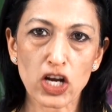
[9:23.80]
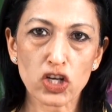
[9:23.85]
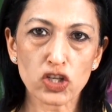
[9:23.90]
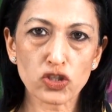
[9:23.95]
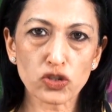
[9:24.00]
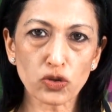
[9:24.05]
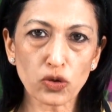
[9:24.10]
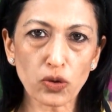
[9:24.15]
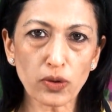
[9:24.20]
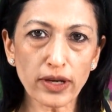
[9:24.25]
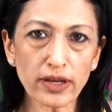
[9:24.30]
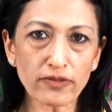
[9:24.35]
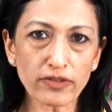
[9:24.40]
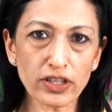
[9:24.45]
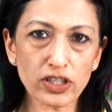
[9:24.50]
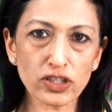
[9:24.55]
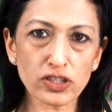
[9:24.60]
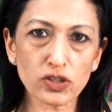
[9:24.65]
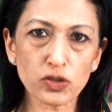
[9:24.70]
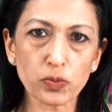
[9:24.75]
So
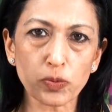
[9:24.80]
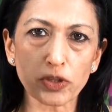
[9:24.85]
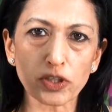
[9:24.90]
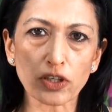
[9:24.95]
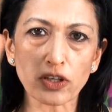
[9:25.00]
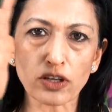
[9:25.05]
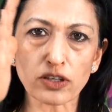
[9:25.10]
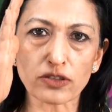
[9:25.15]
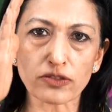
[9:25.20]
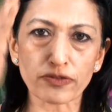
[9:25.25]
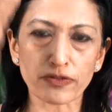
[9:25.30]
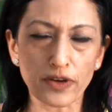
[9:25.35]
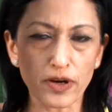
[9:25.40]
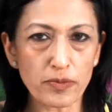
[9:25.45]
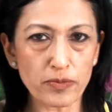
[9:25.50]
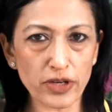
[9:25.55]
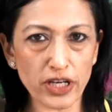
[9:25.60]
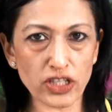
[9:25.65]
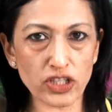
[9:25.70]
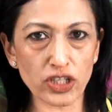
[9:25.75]
inversions put a lot
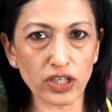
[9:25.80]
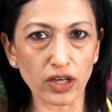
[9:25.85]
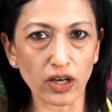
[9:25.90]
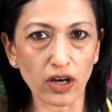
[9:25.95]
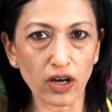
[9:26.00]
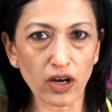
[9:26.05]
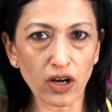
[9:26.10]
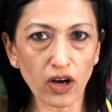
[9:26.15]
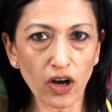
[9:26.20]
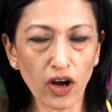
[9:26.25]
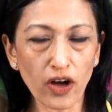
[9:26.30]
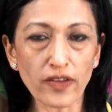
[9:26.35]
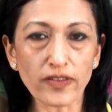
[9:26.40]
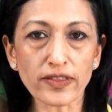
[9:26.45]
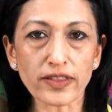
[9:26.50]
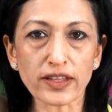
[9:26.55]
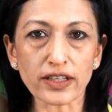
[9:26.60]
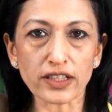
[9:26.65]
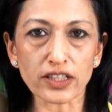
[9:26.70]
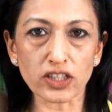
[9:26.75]
of pressure
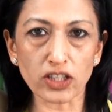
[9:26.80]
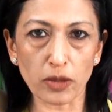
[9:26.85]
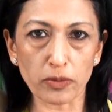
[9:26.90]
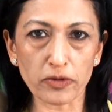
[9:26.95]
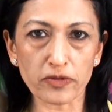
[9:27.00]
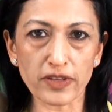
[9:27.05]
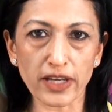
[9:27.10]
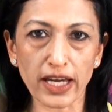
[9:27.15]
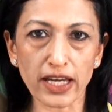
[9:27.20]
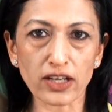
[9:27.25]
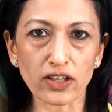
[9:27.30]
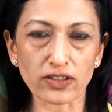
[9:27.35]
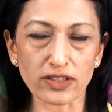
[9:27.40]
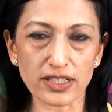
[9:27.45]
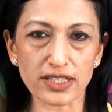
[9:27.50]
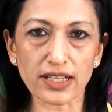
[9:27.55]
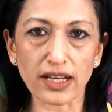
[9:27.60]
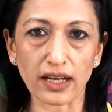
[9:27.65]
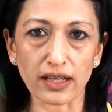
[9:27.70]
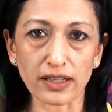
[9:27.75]
on the top of the head, on the
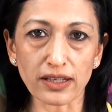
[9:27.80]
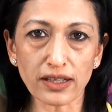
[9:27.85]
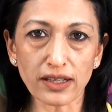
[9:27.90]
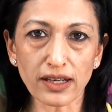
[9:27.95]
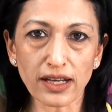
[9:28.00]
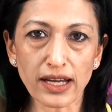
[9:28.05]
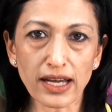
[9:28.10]
skull,